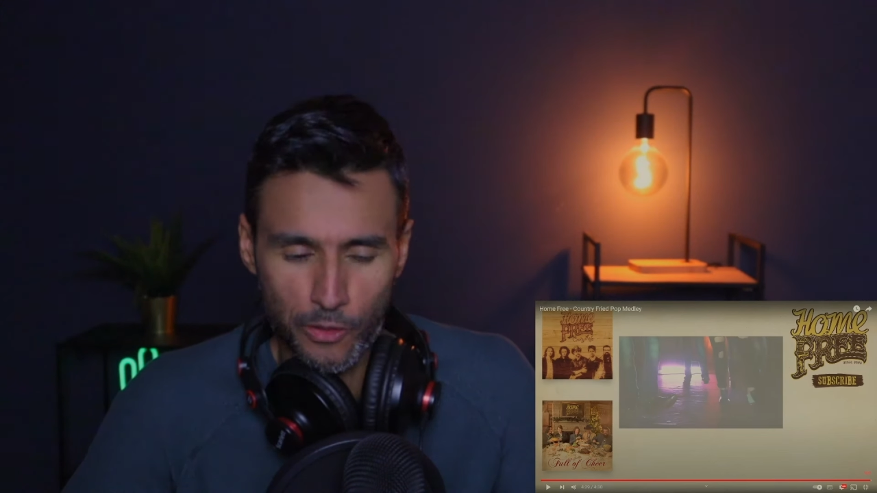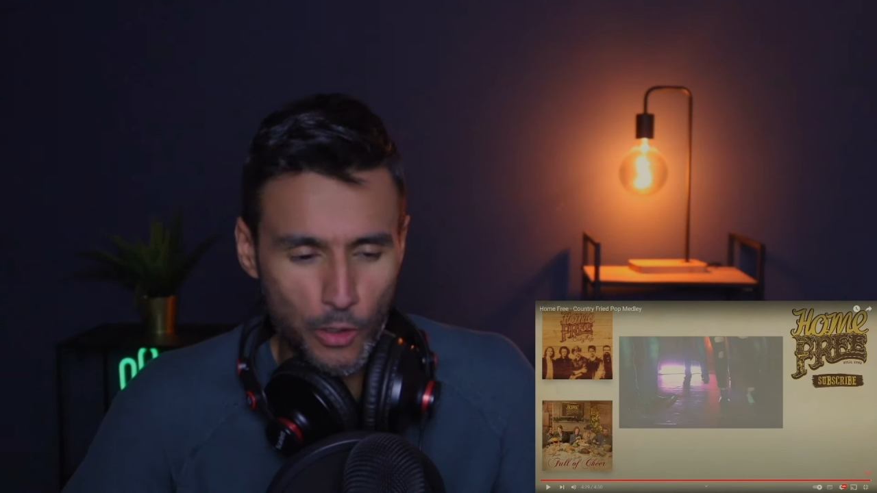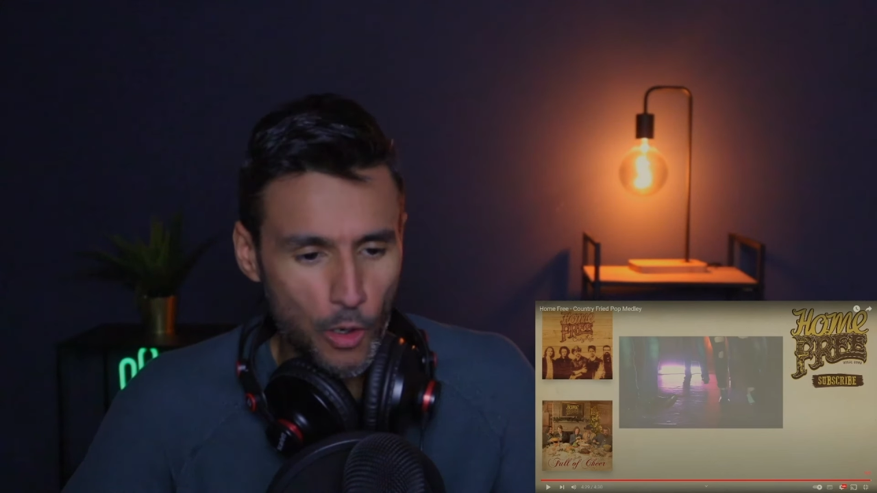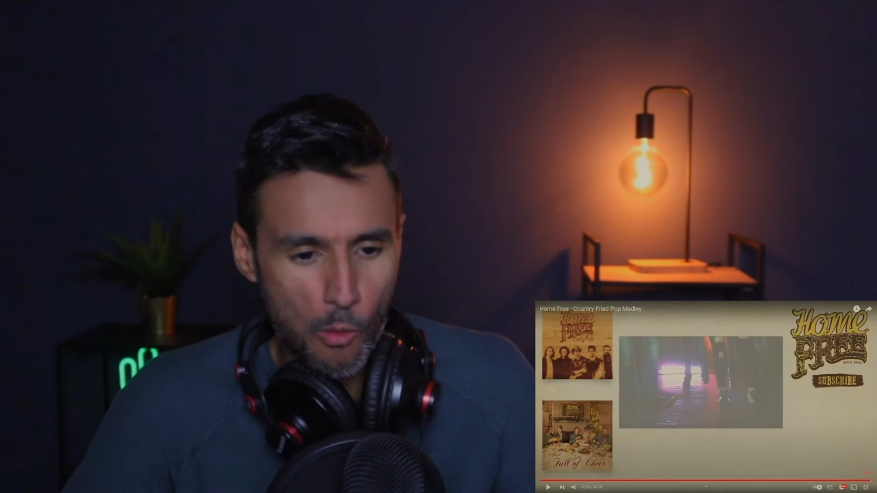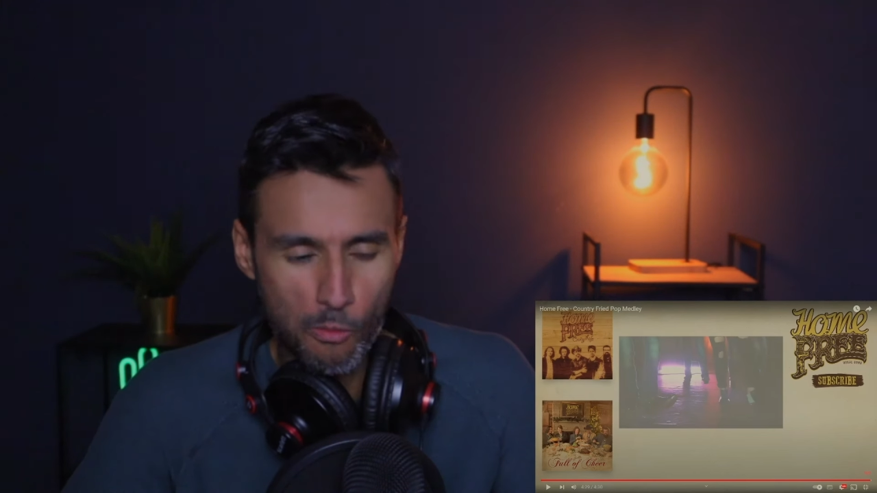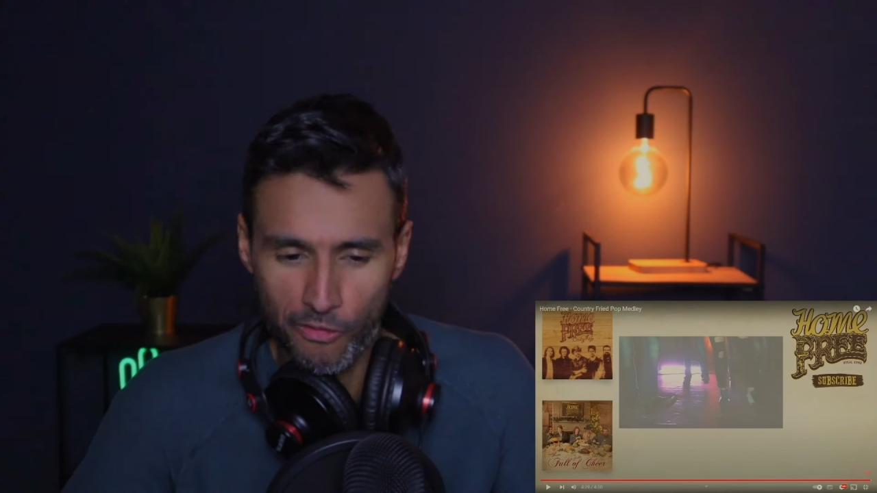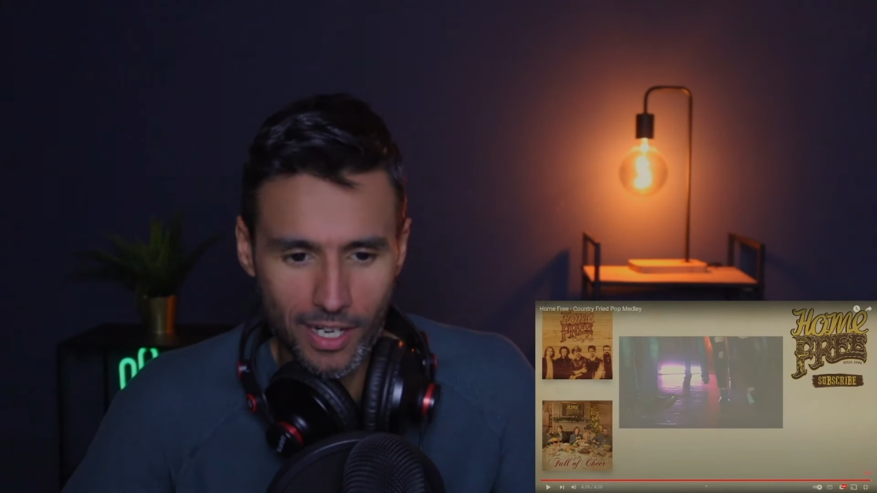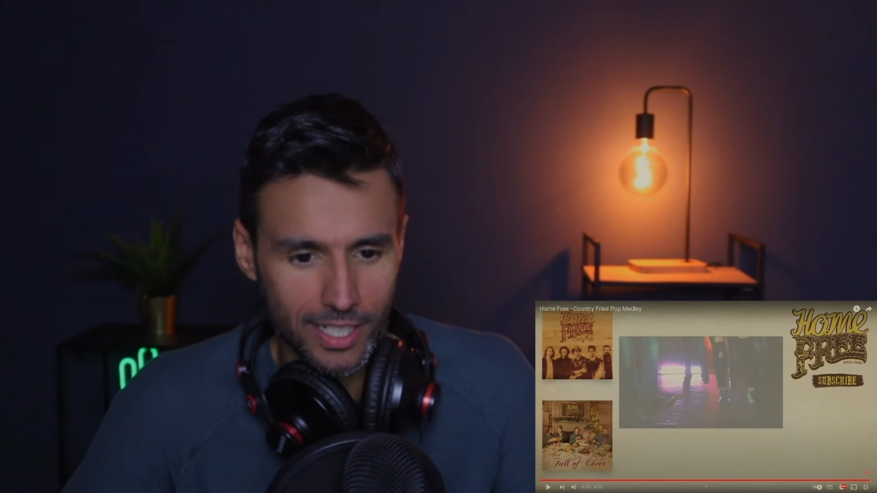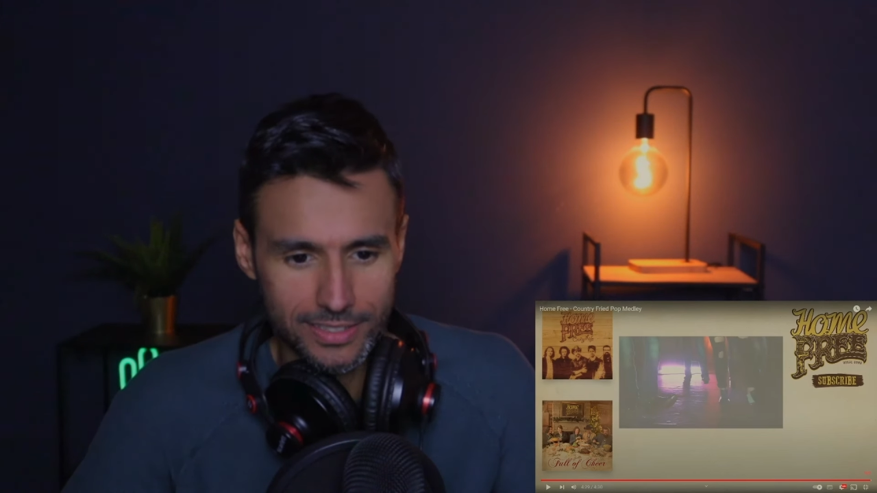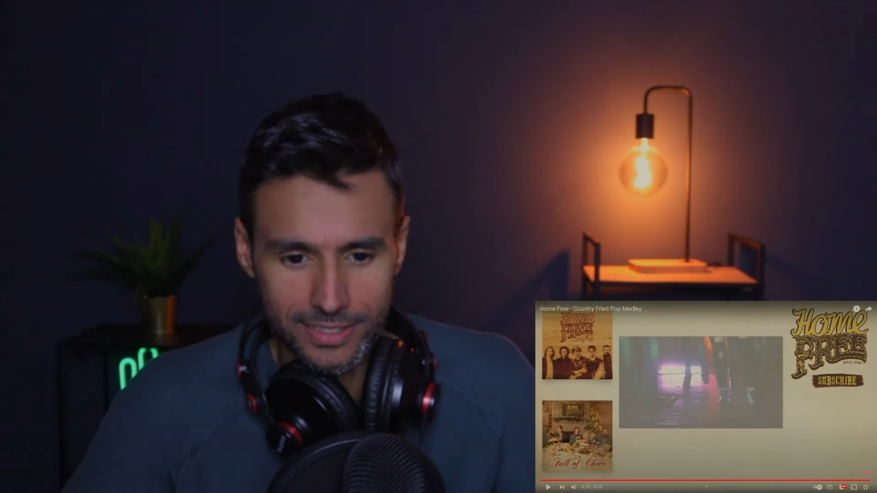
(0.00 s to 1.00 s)
for the home
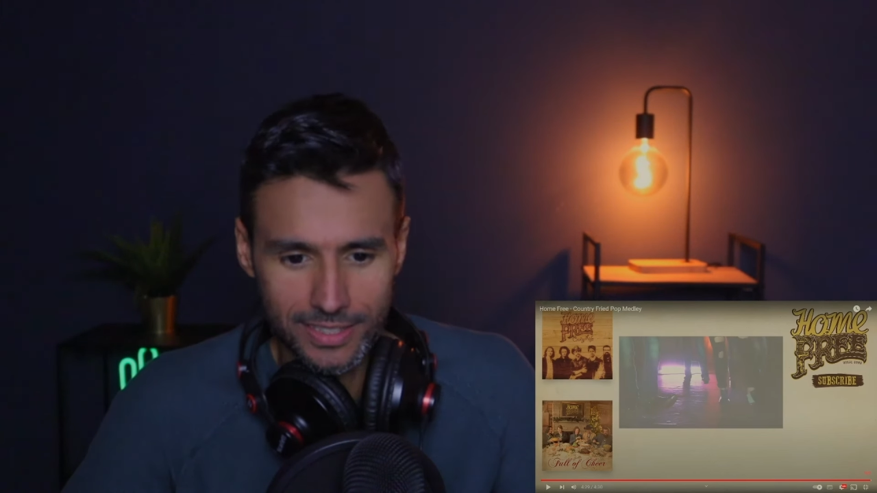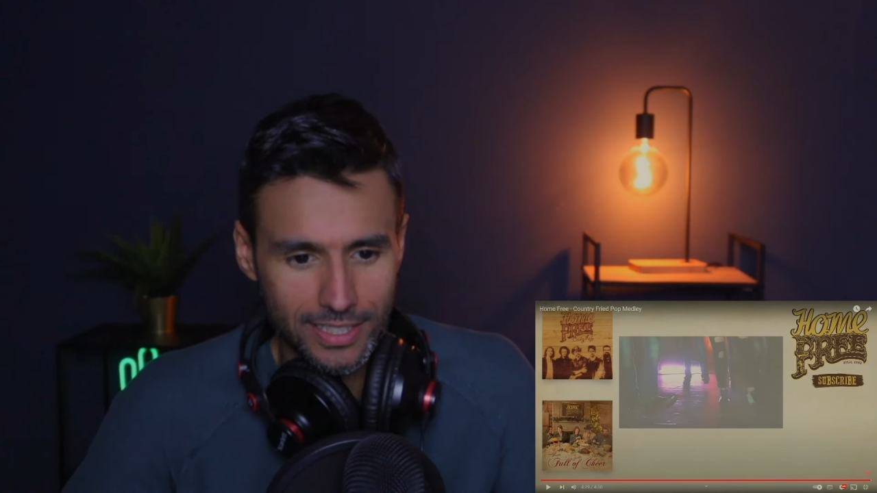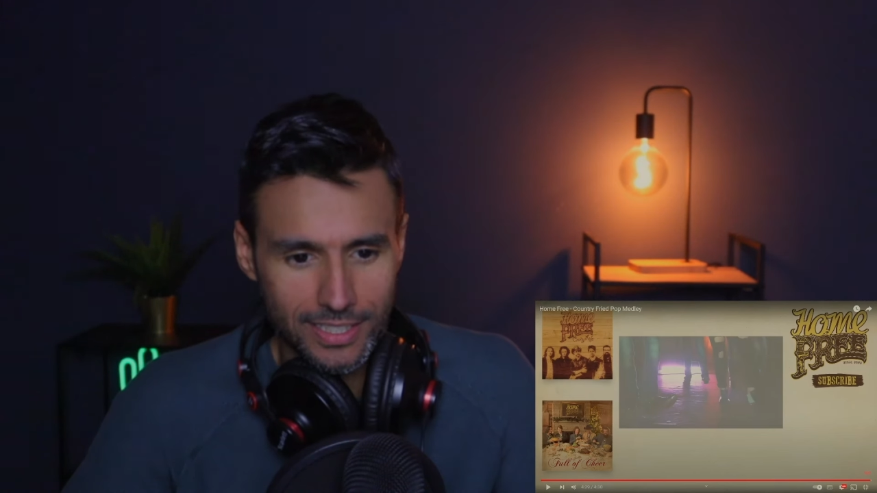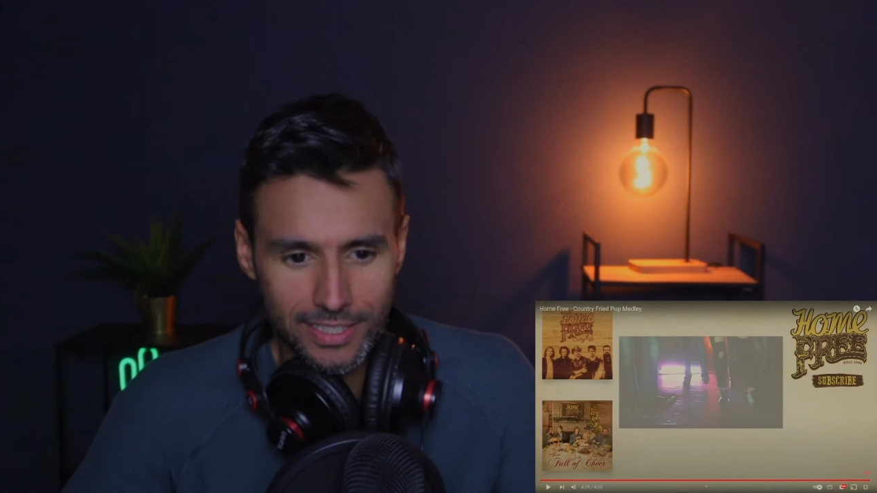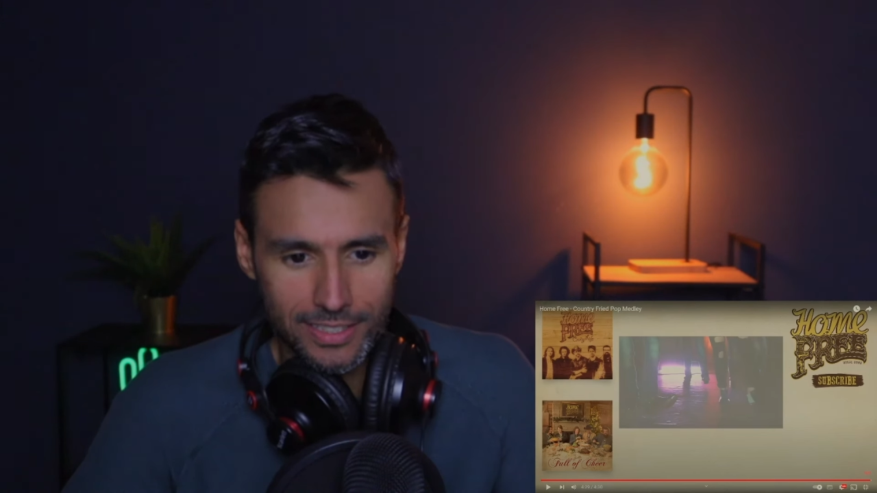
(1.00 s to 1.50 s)
fries.